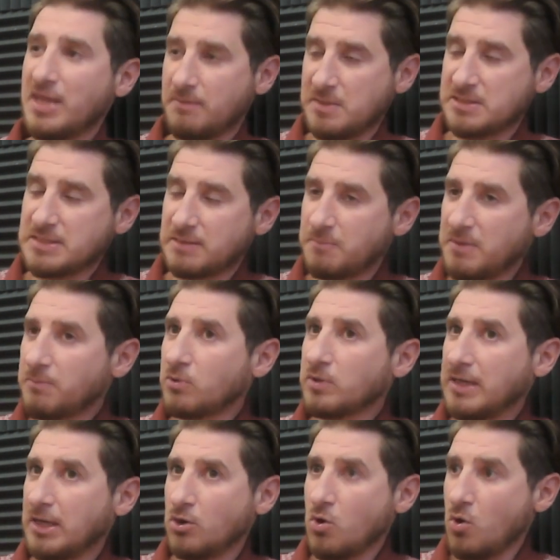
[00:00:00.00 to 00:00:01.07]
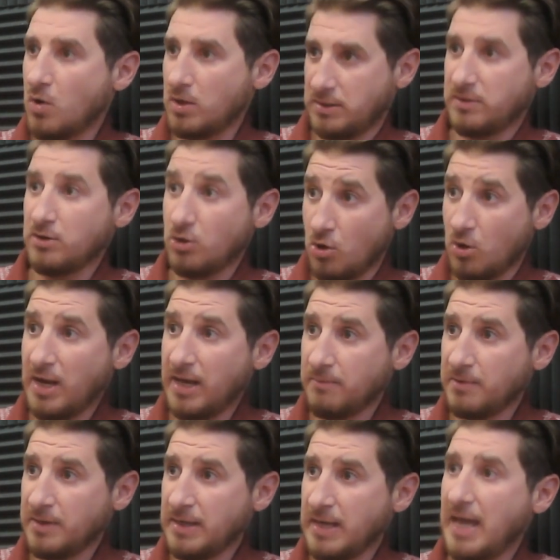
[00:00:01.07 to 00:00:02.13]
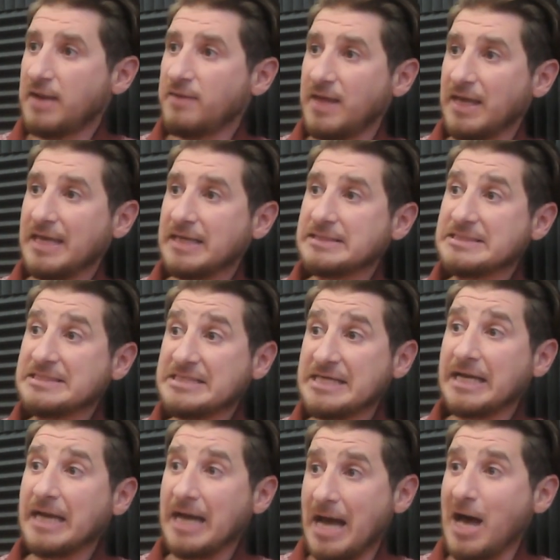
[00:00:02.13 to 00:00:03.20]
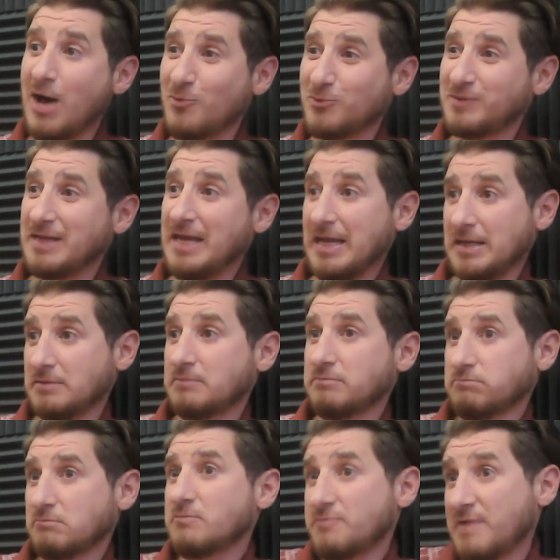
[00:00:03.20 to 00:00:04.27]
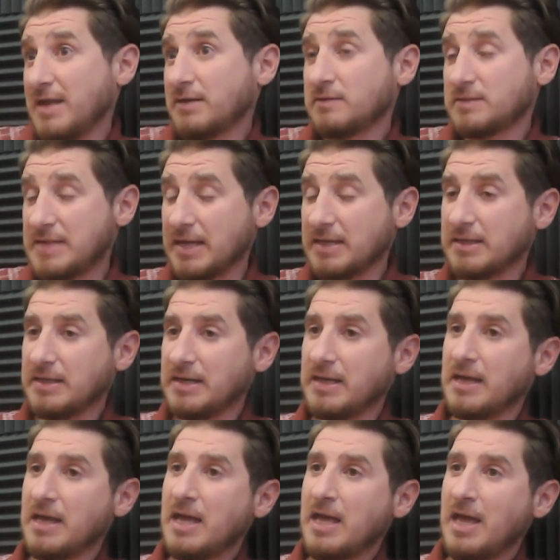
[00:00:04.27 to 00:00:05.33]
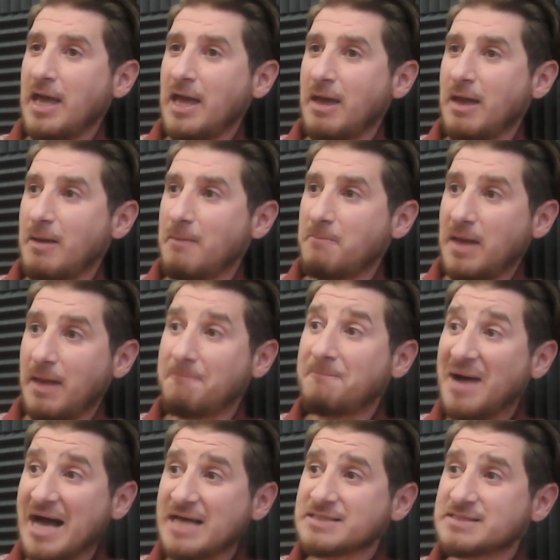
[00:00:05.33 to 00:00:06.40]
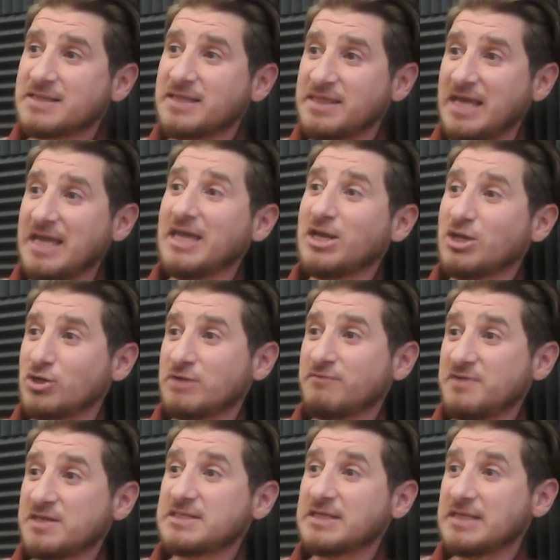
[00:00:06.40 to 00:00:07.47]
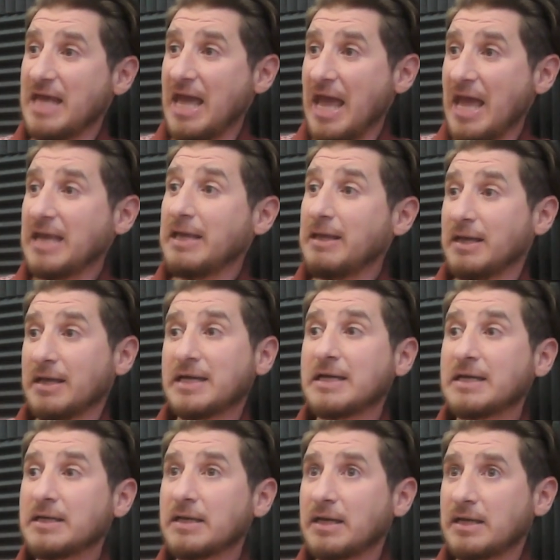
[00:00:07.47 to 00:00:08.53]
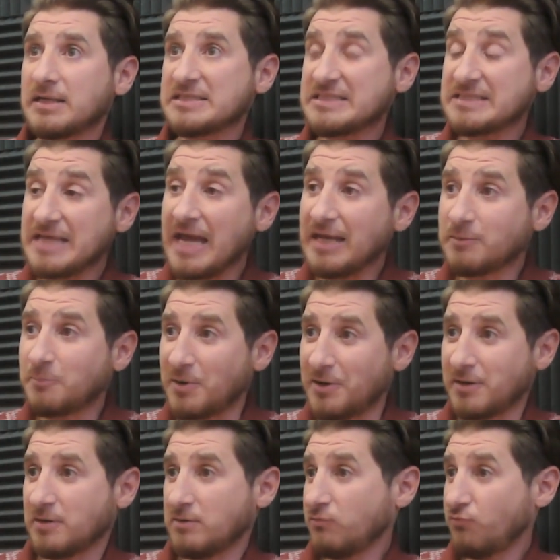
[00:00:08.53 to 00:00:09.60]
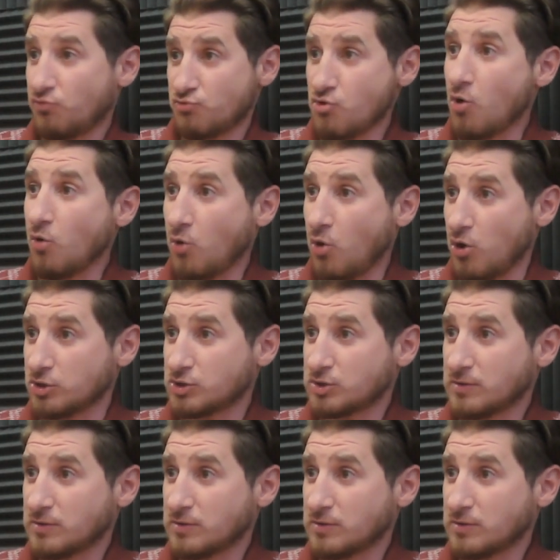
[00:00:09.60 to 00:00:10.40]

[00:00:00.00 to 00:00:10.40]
That means that people can go at the law library and they can check out and rent technically a pass that they can visit any state park for no cost.